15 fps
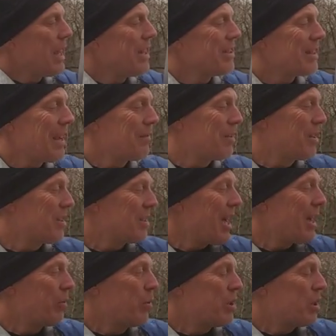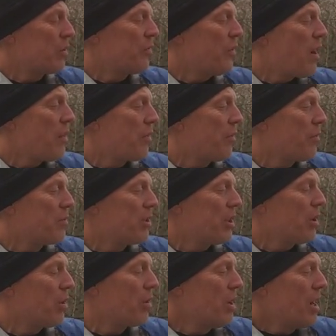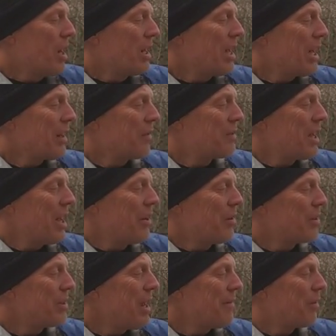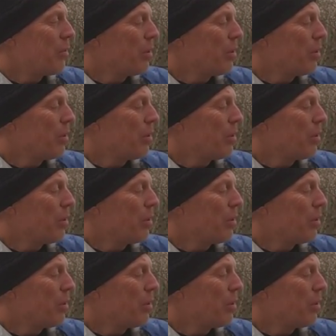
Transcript: I just have to decide which is farther from 0, a -10 or a 7.